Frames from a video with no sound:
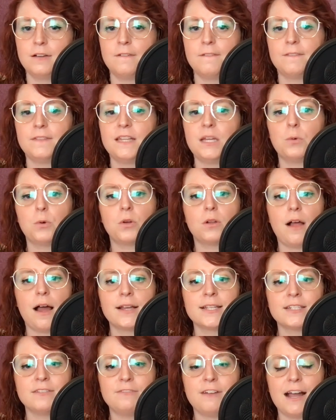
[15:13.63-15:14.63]
They were
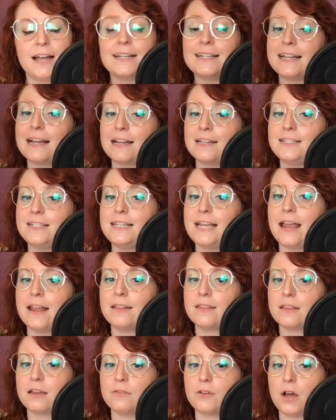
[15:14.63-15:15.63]
classified
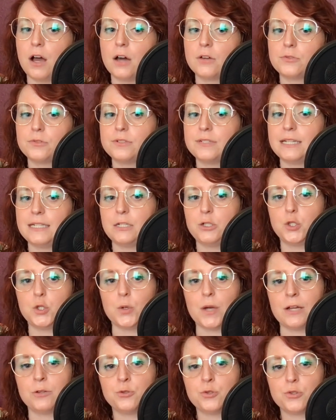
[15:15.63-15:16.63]
98th of 182
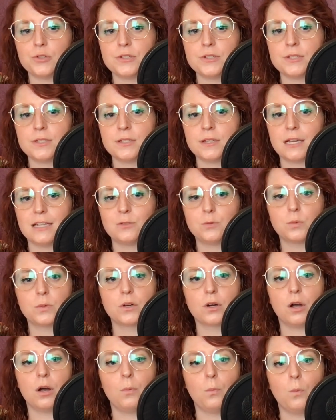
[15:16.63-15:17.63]
entries and
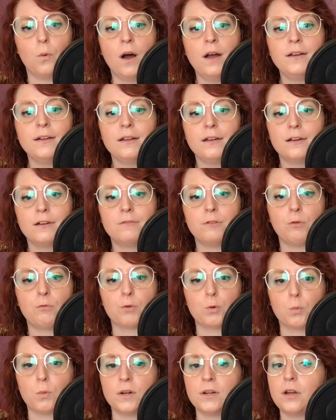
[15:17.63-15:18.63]
were one of
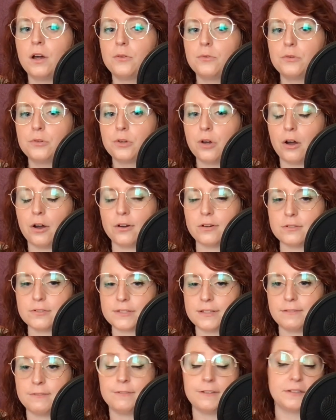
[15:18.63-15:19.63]
over 100 cars
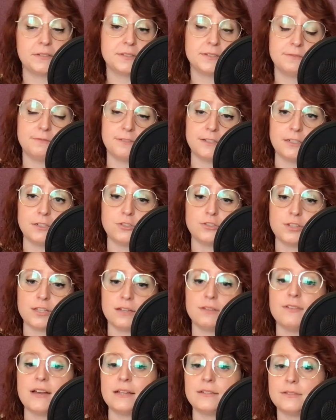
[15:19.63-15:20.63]
that failed to finish the
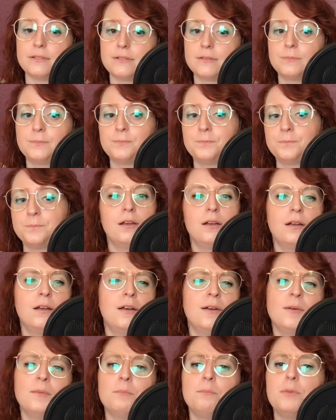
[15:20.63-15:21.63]
event.
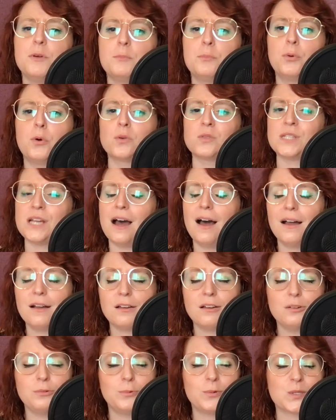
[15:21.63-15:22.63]
But
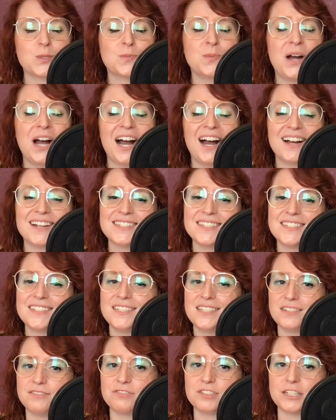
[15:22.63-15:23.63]
Portago was
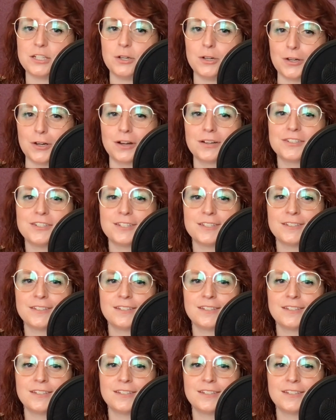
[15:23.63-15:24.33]
positively hooked.